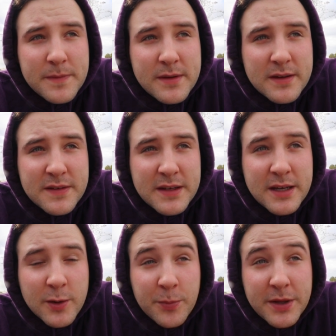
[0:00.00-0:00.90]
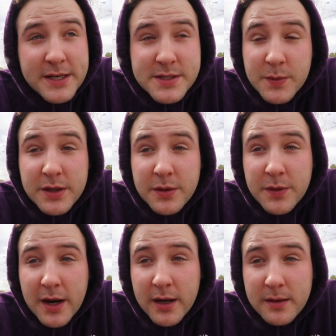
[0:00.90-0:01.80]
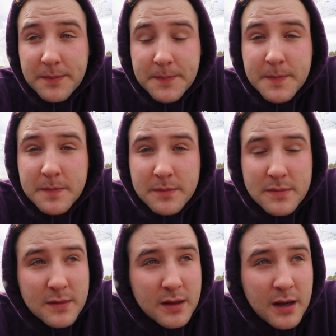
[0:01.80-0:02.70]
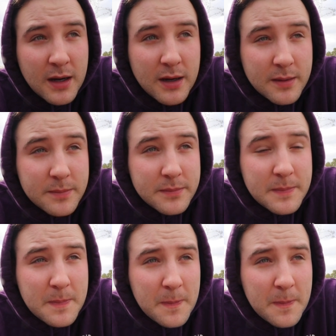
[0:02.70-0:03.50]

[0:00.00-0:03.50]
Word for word: to see your place with you there. Um,